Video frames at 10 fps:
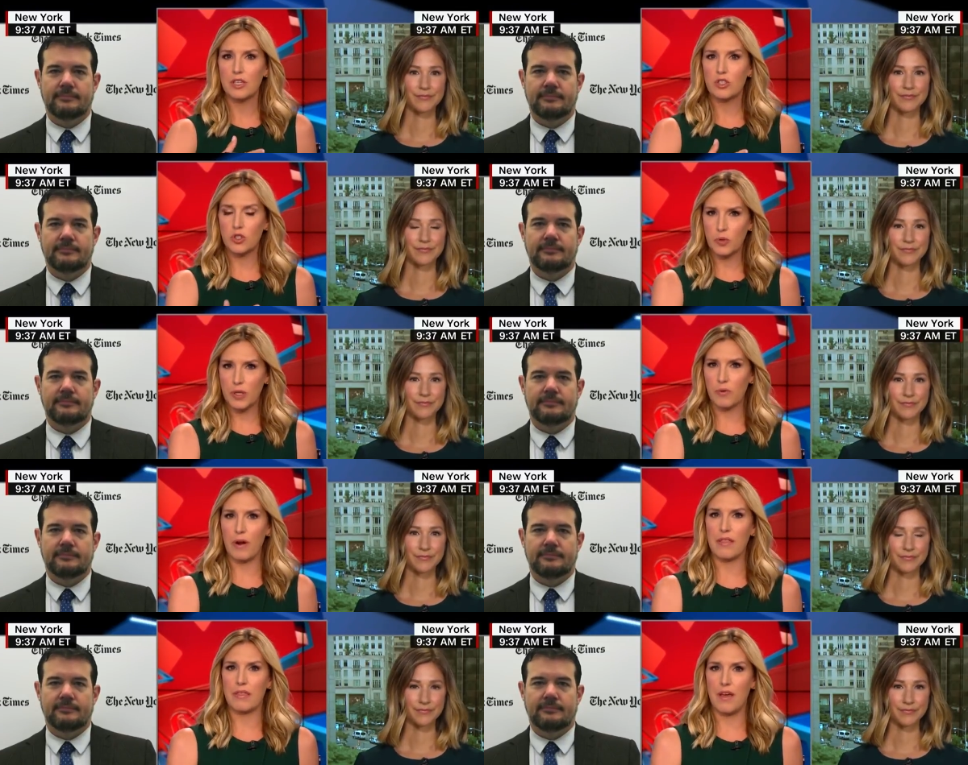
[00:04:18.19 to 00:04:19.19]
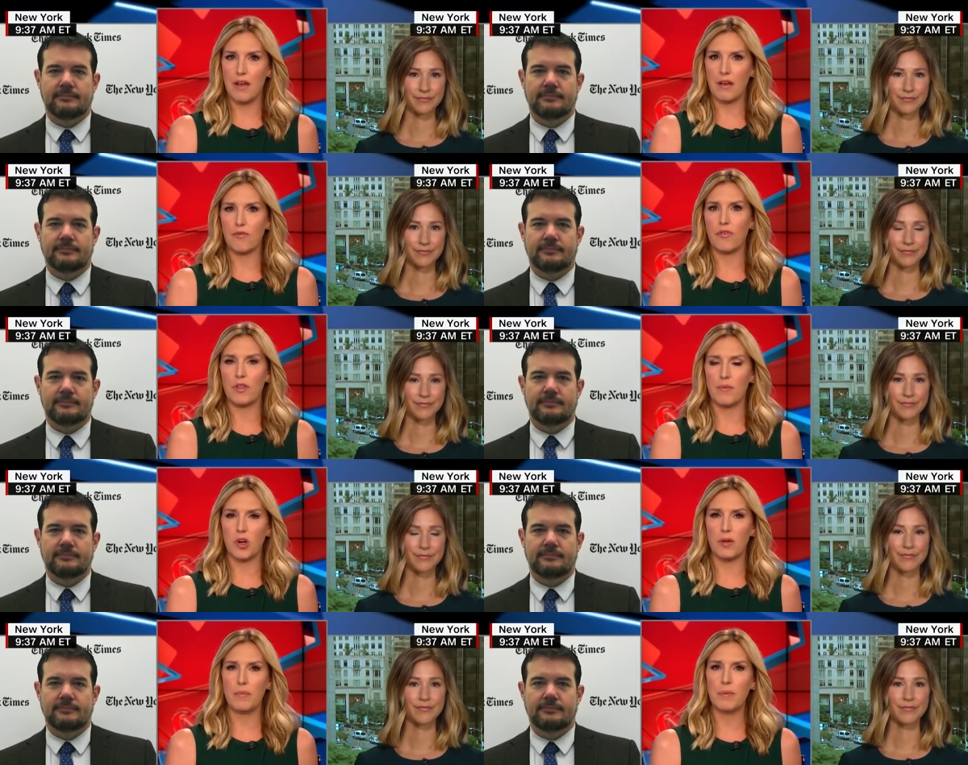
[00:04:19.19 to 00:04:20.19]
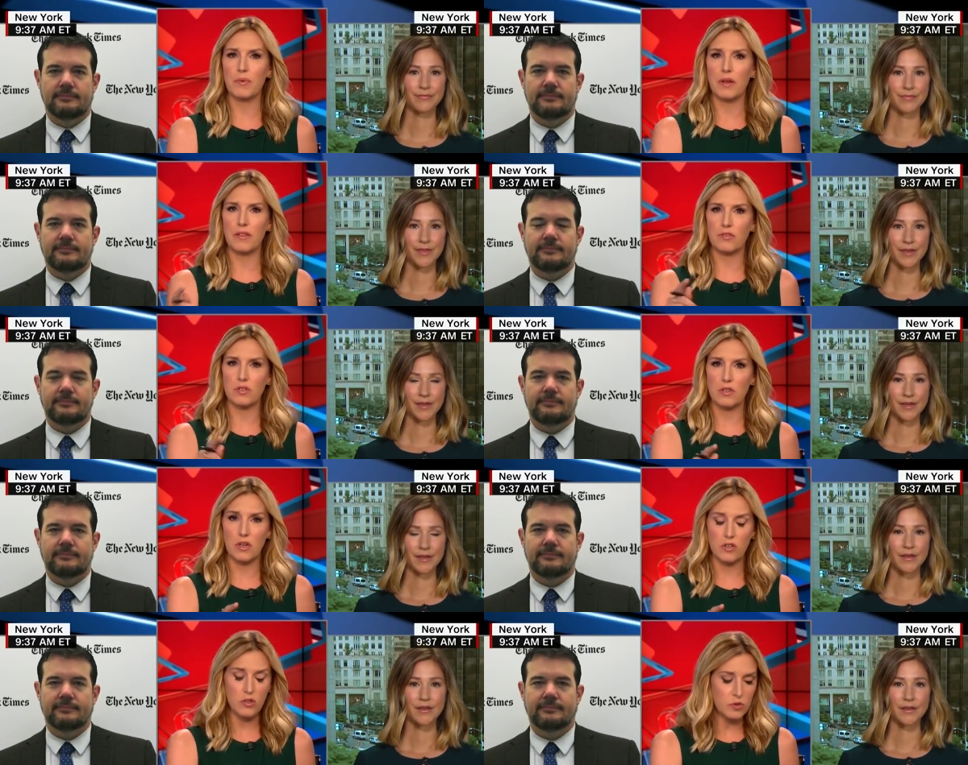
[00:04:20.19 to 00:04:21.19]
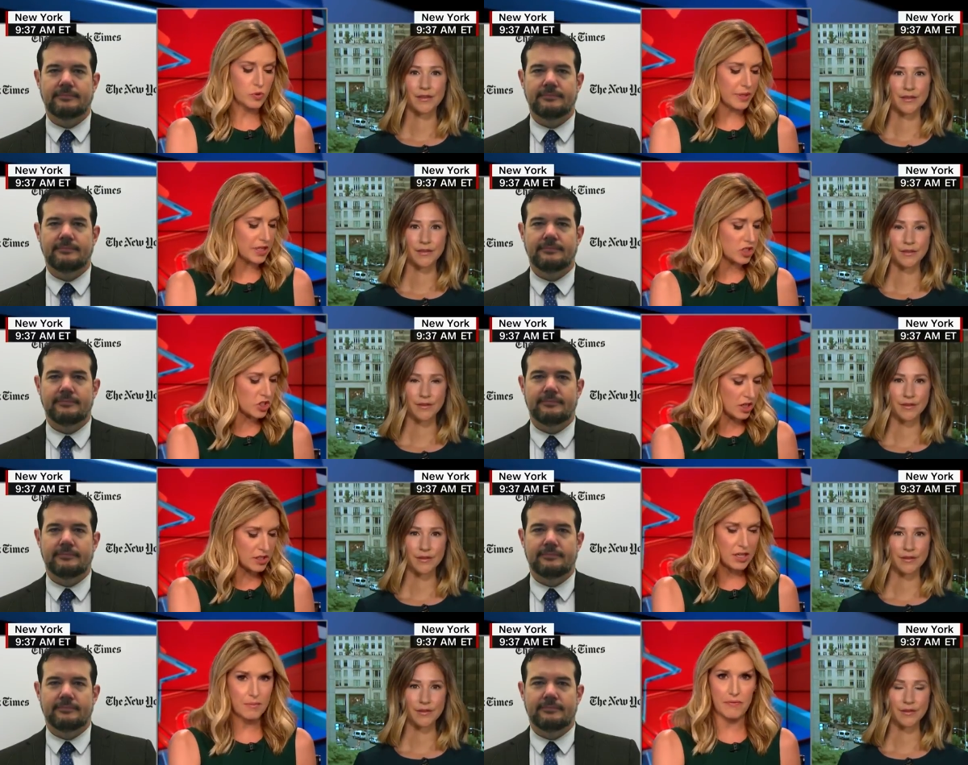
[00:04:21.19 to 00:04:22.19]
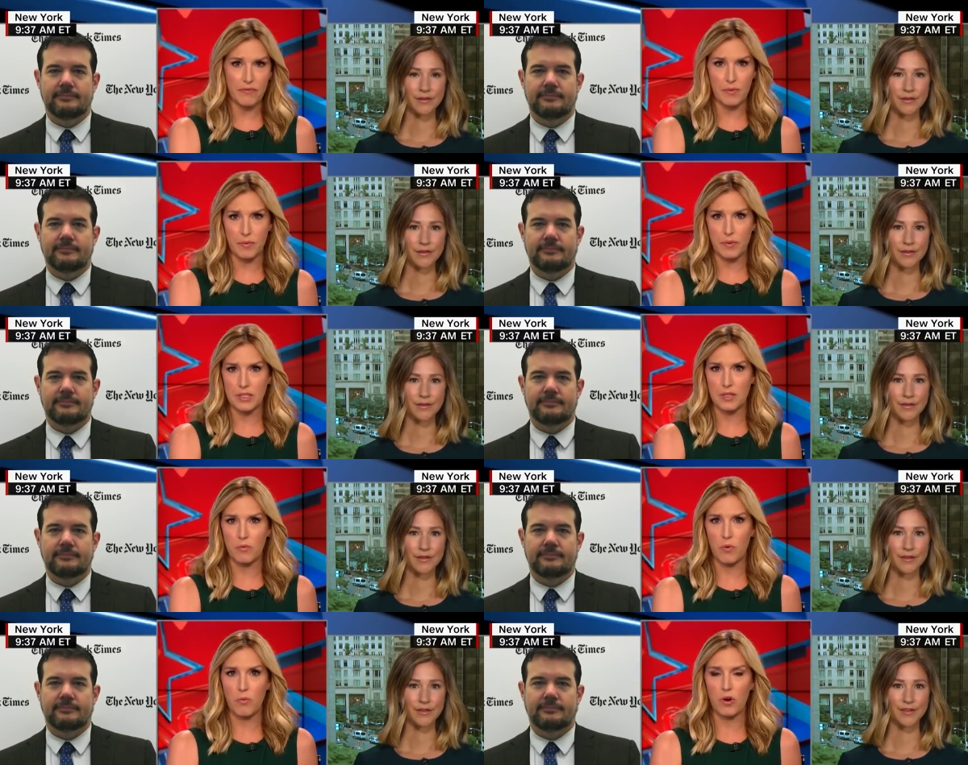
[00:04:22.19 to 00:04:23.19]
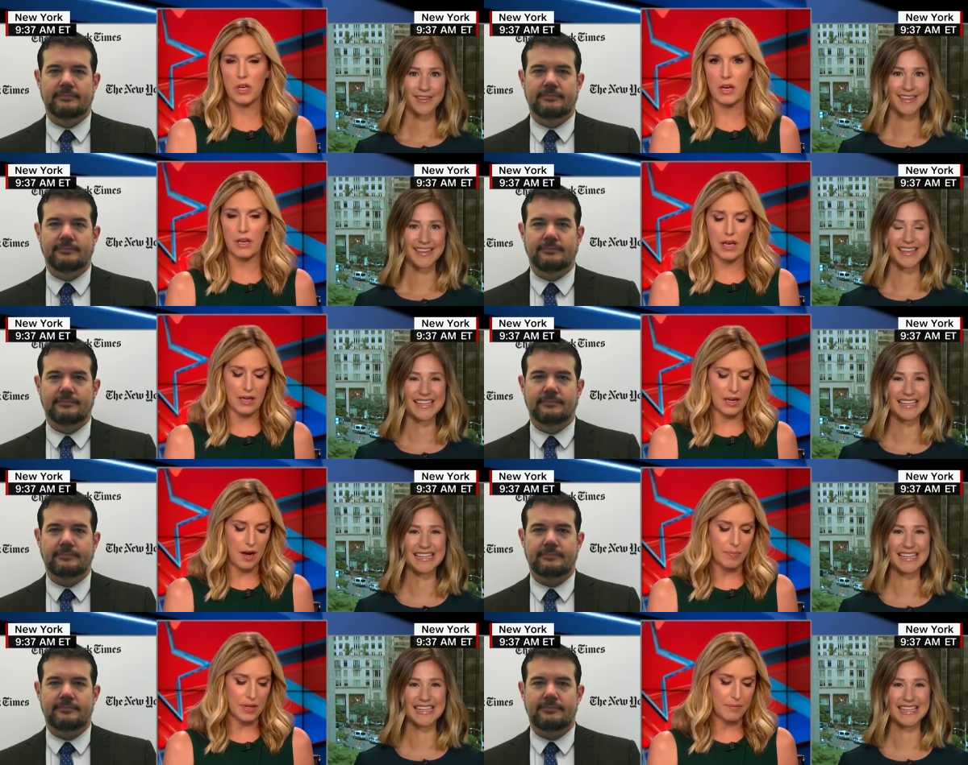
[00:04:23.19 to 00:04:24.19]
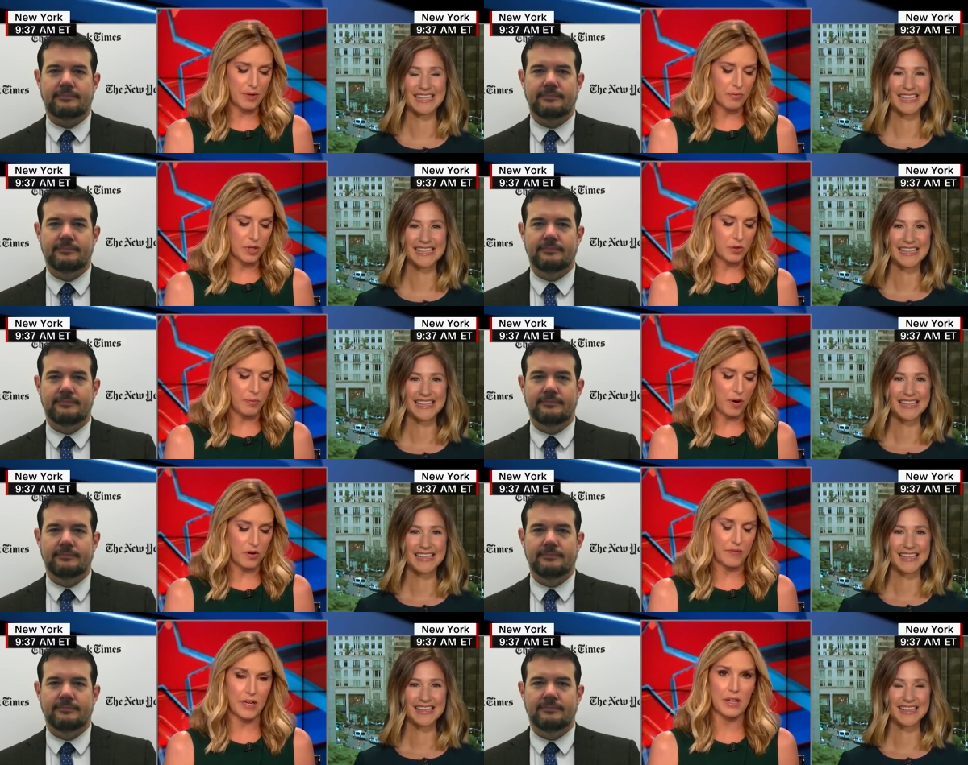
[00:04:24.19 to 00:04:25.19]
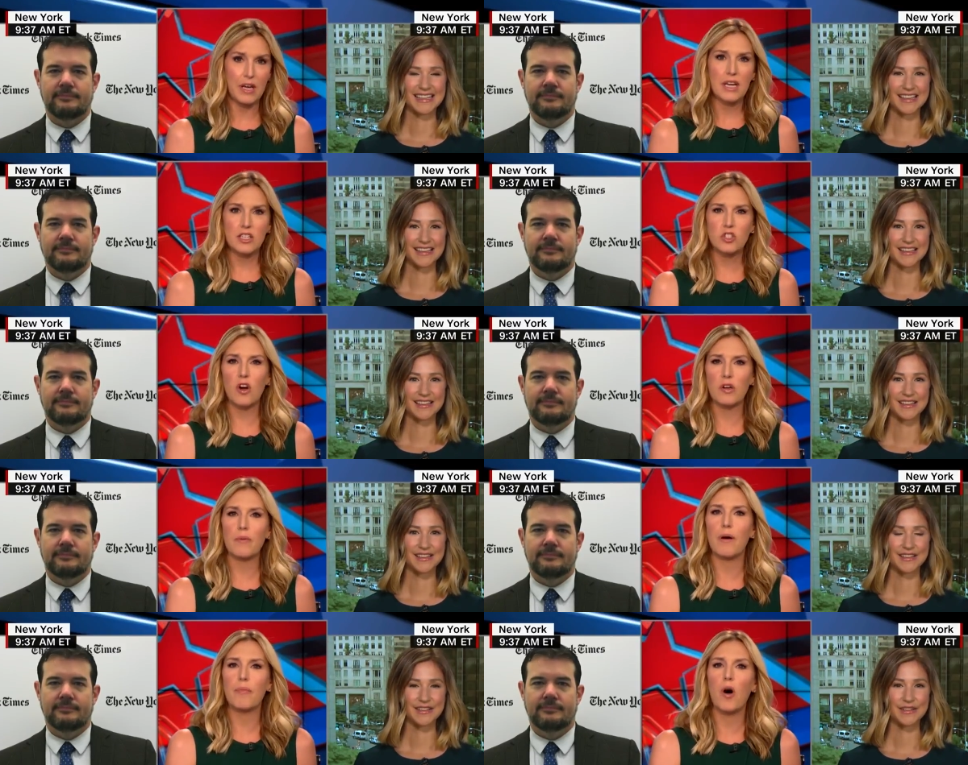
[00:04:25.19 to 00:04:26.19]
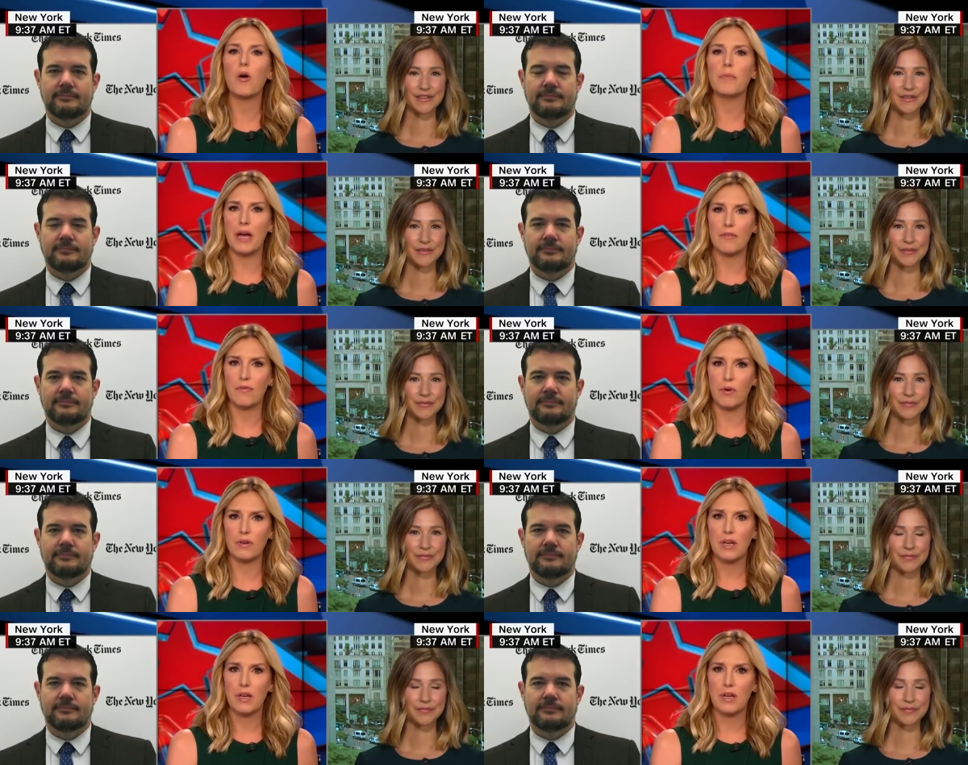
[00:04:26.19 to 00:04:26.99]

Speaker 1: to doing the right thing for the American people? And there's a, a new tweet that just came in from the president. We're working on getting it up, but let me read you part of it. He's talking about Paul Manafort.